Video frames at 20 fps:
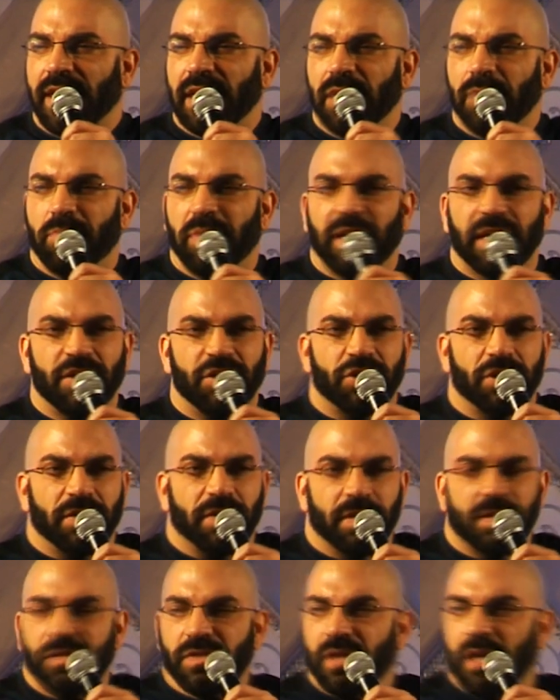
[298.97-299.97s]
skanky
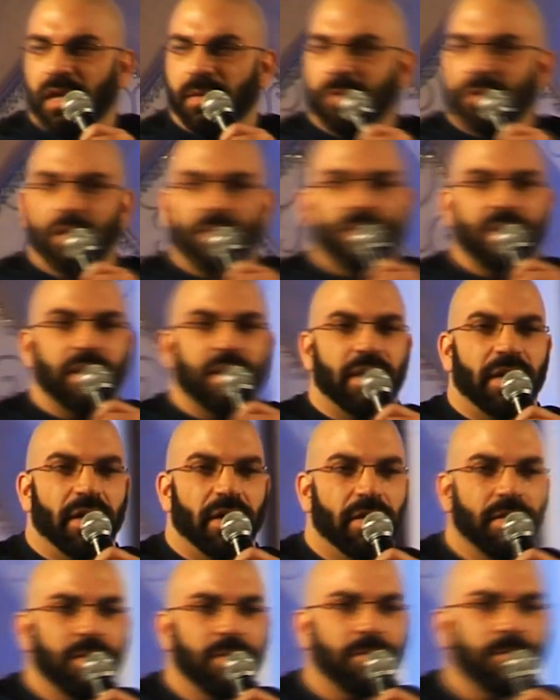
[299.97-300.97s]
bitch at this table over
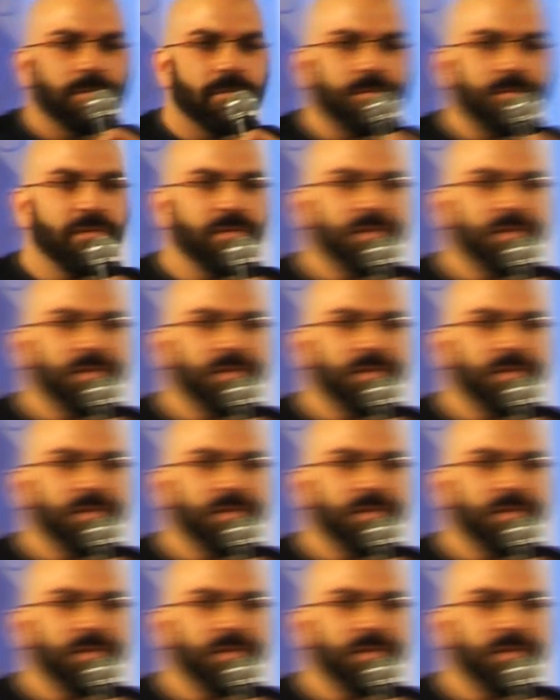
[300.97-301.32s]
here.